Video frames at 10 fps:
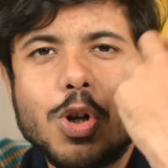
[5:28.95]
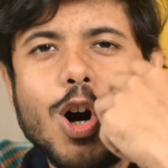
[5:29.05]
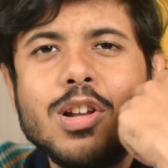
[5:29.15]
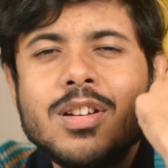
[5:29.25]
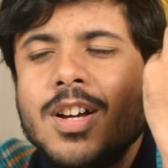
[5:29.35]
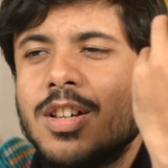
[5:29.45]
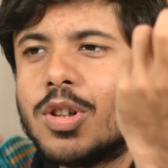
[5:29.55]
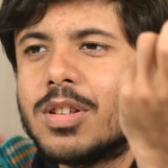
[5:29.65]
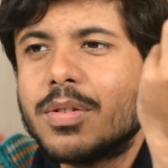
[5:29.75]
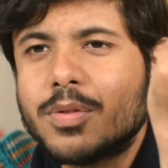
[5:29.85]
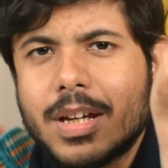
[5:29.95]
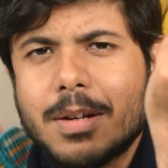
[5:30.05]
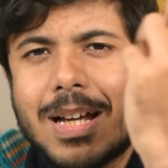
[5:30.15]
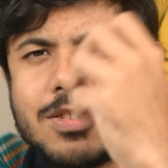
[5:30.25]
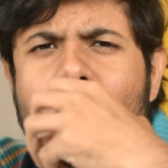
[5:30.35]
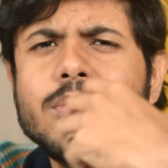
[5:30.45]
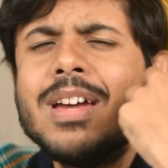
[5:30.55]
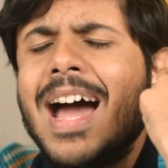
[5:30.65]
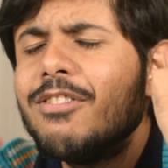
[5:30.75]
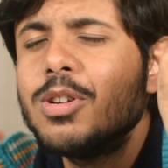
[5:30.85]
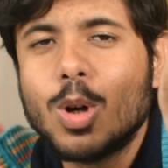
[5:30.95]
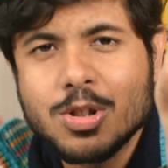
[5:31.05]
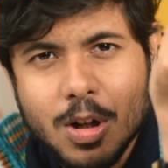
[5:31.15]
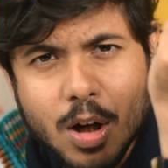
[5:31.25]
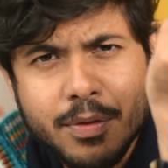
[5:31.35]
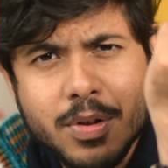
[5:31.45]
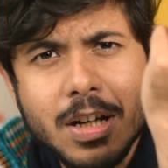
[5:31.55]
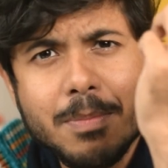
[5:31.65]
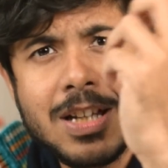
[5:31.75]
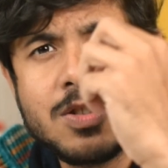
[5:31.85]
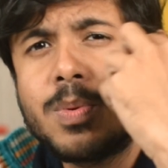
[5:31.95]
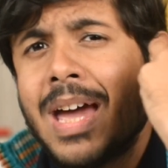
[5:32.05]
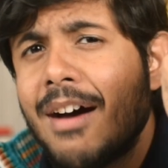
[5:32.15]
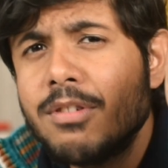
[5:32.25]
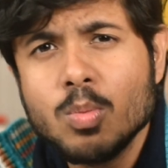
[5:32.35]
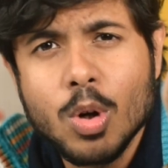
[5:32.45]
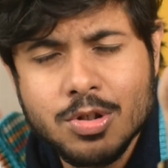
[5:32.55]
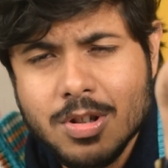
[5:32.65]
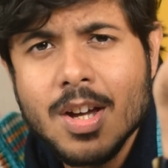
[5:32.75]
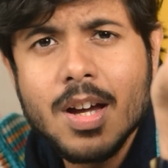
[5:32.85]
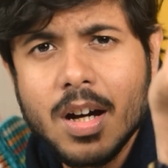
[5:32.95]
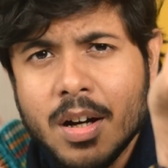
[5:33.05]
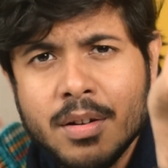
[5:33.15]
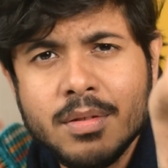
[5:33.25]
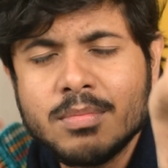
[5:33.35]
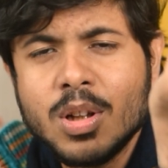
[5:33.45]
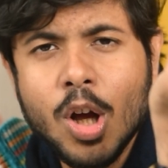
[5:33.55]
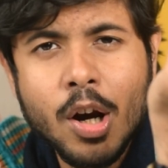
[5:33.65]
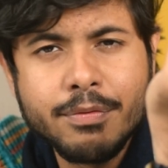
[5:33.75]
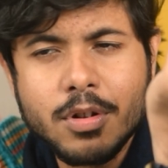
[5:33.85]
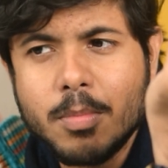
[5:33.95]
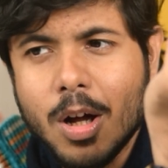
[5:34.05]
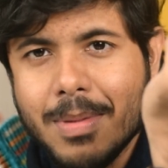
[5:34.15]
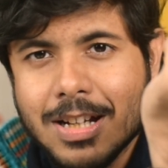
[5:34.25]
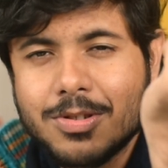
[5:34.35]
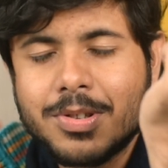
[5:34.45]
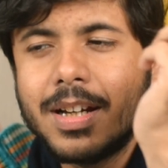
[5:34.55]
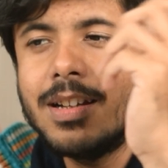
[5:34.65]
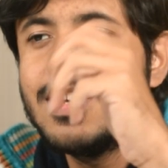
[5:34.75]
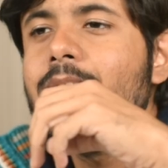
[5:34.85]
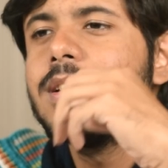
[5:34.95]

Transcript: all sorts of cricket matches, or we haven't watched a lot of cricket matches, we haven't watched a lot of football matches, right?